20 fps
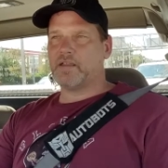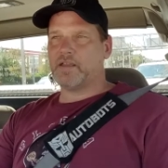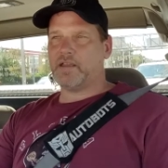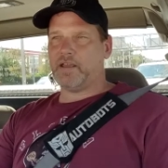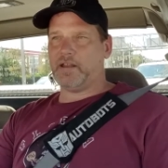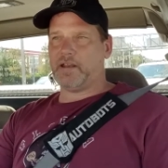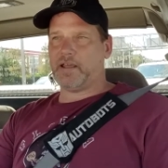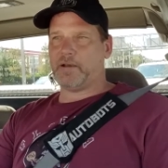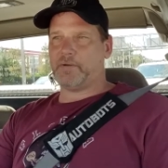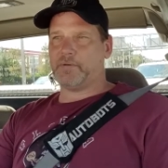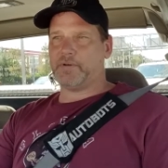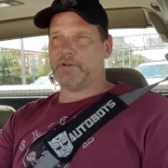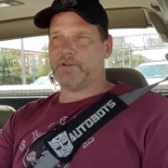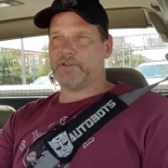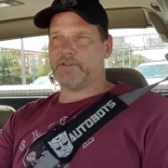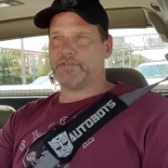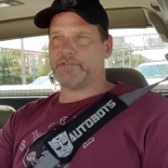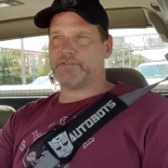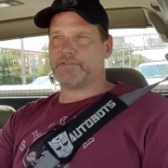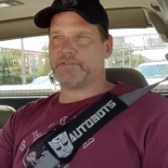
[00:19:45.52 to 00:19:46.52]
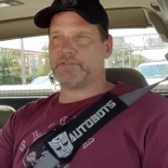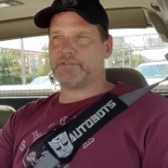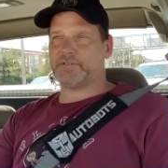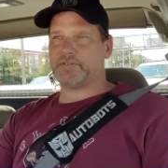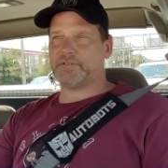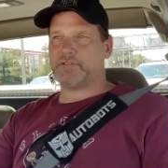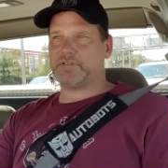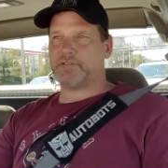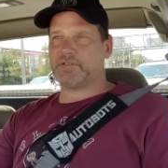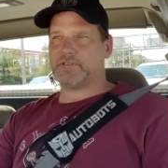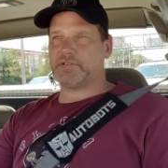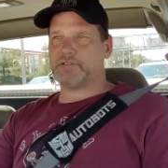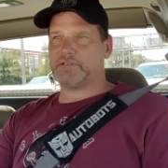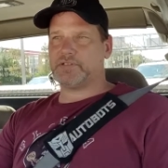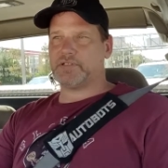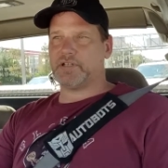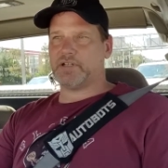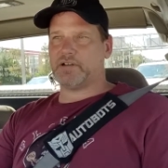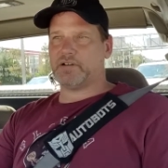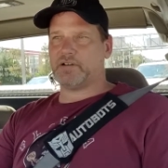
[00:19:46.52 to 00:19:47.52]
And that was,
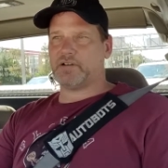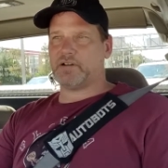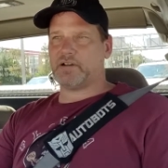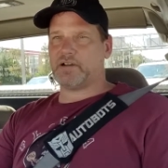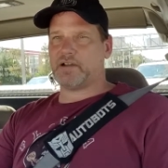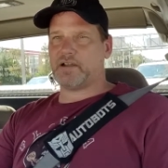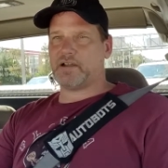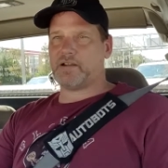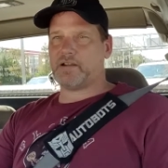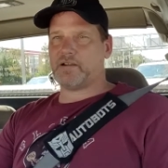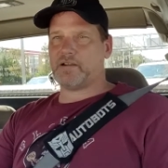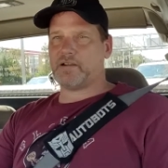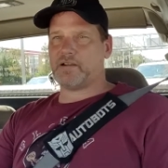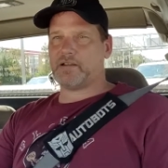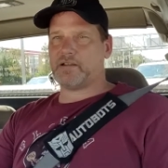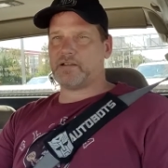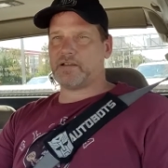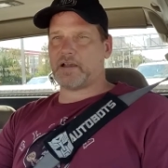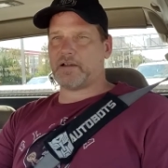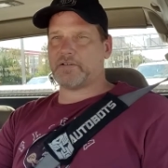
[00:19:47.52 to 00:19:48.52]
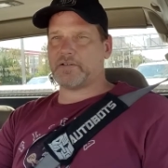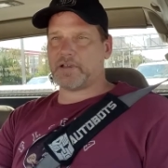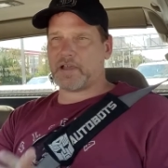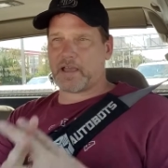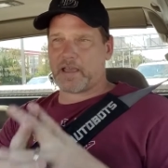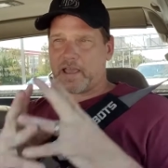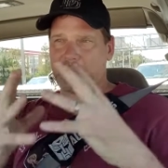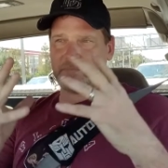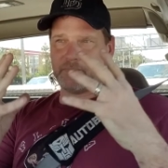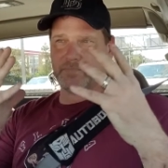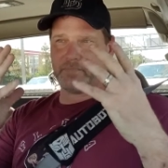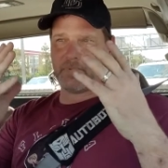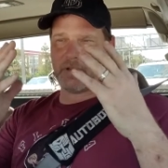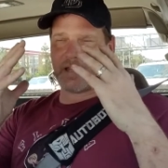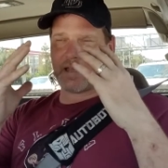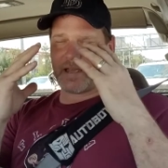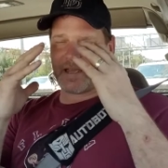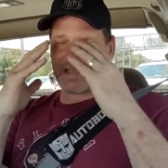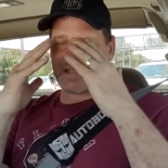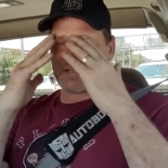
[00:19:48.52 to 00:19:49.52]
you know, I
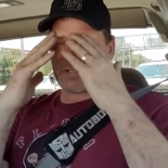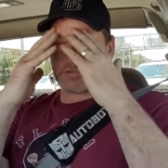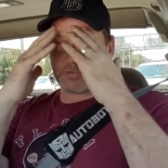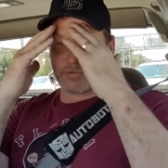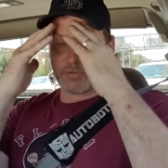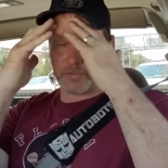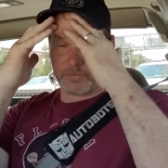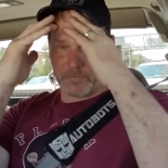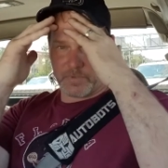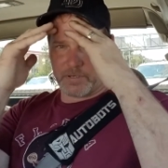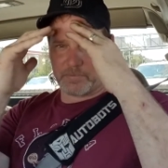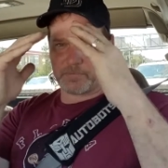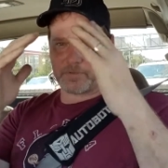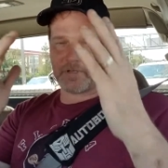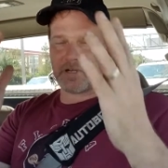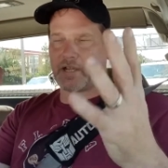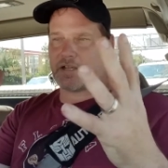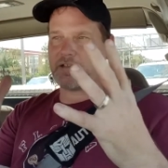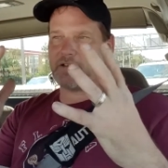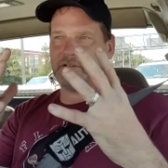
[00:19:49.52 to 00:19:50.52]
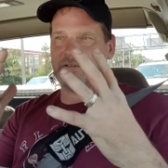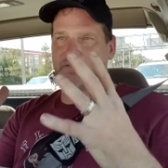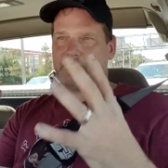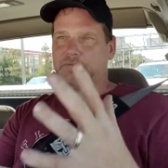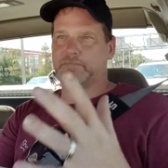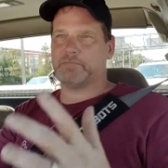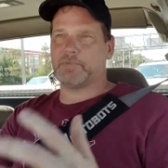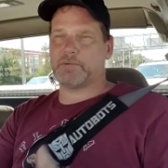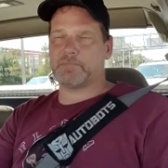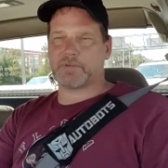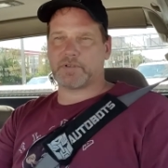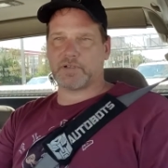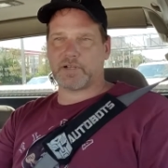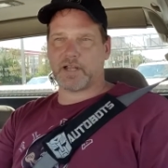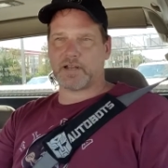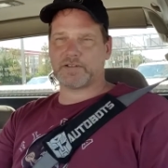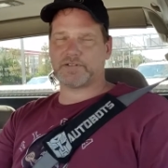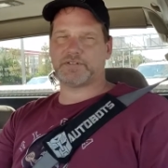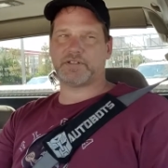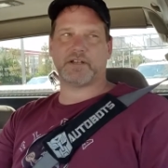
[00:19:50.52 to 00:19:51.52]
had short-term memory. I couldn't remember a
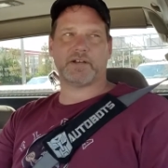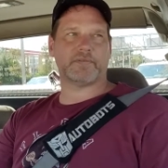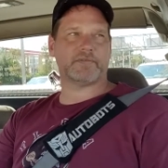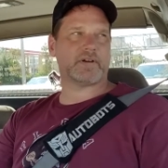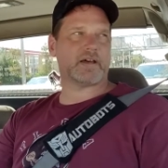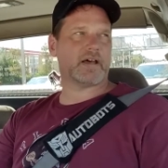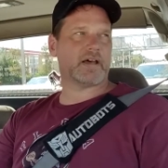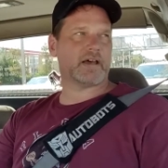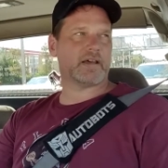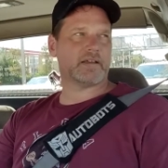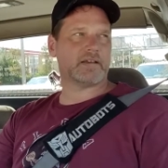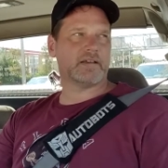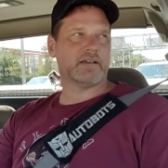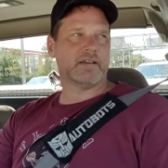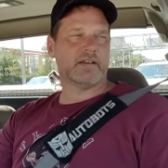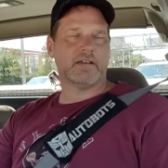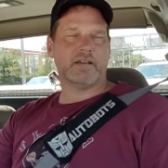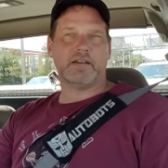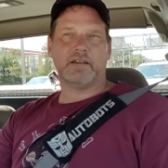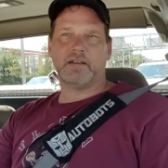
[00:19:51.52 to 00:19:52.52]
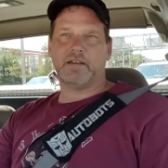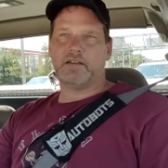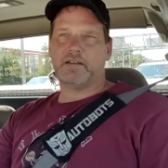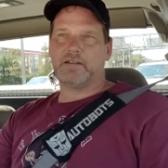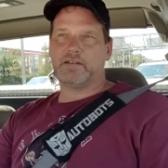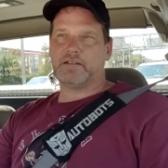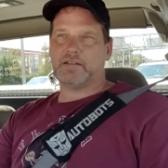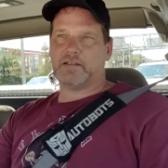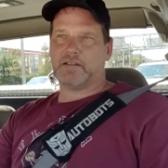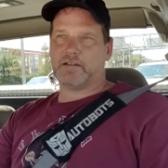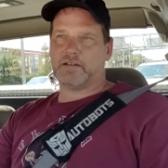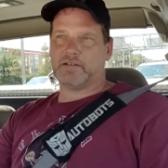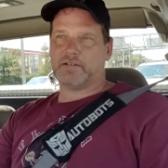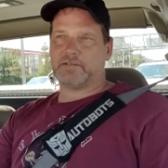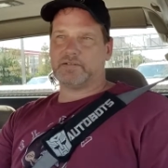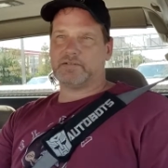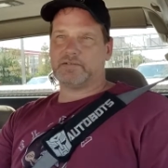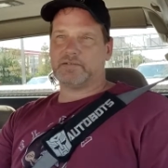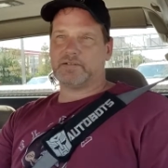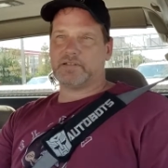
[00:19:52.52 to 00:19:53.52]
lot of stuff. You
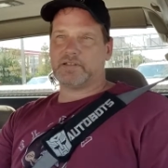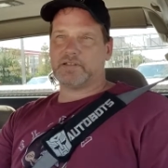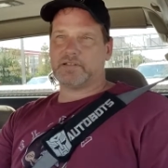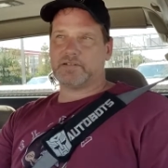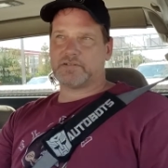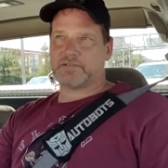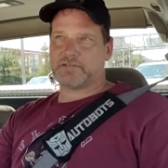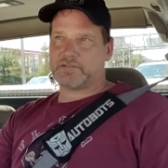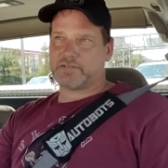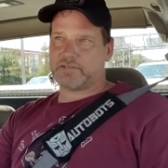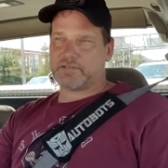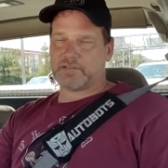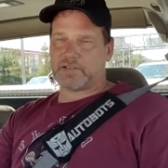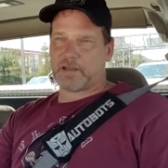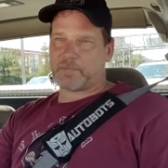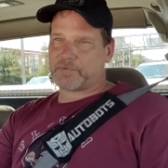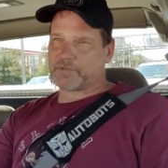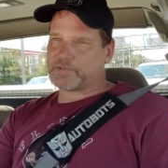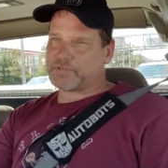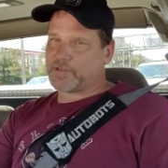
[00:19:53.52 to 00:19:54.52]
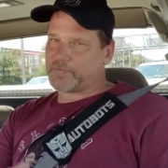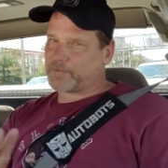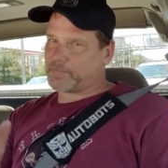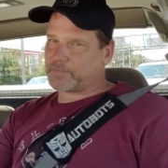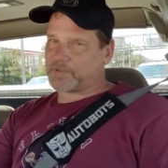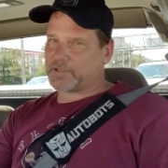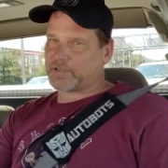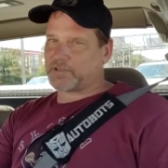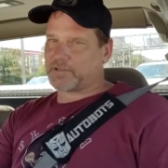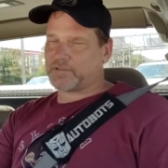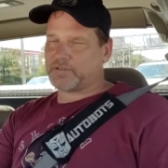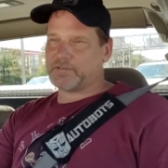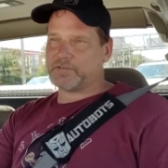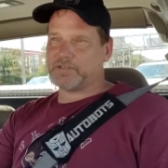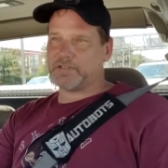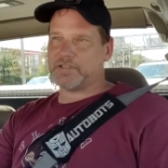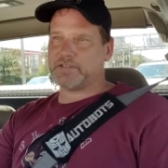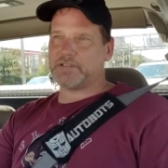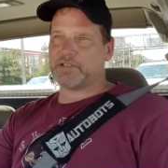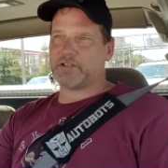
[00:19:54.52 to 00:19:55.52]
know, there's a lot more stuff I'm not going to go
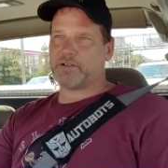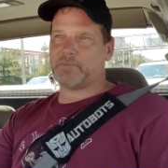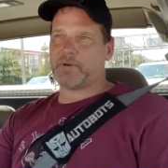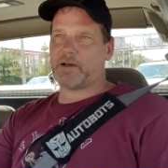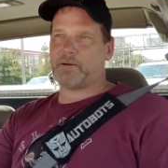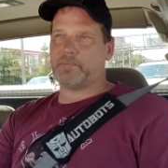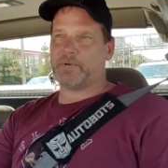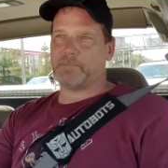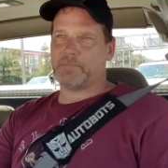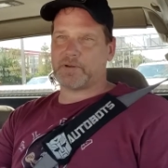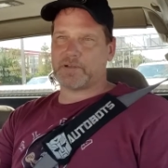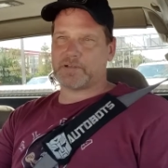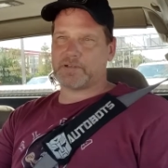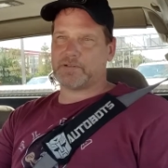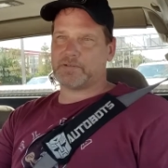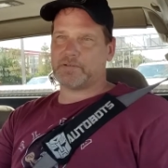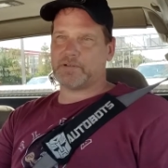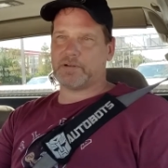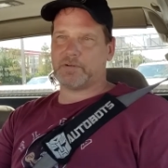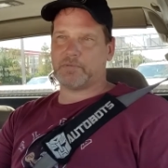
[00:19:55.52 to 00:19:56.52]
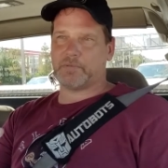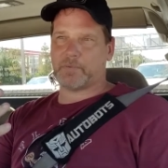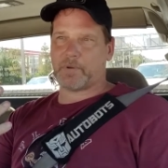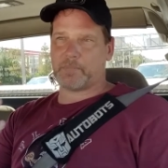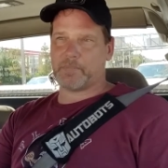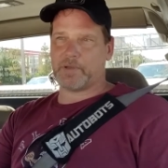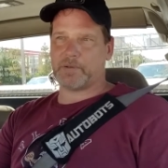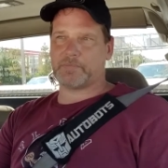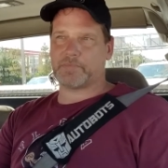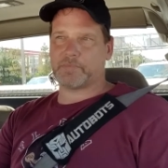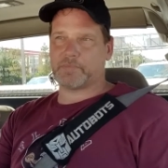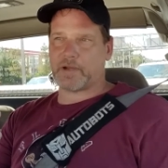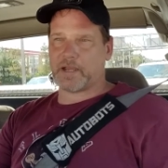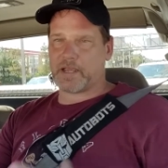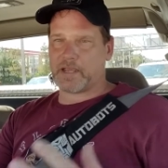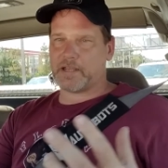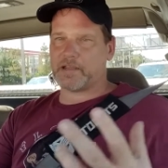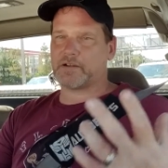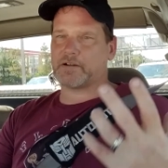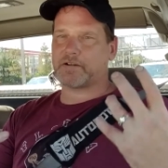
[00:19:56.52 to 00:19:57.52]
into detail about. But my, with my memory, my
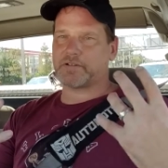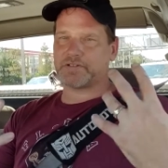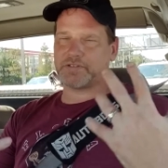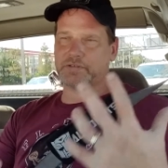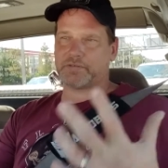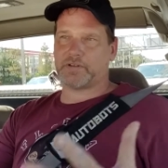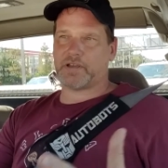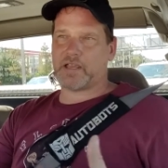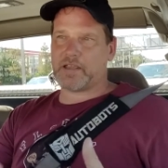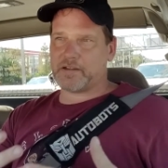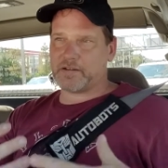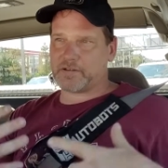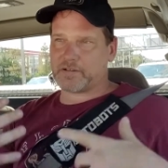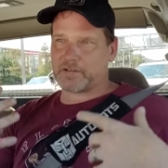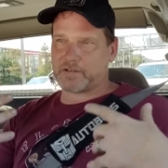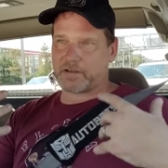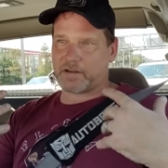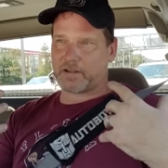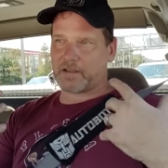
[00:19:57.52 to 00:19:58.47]
anger, I was doing anger.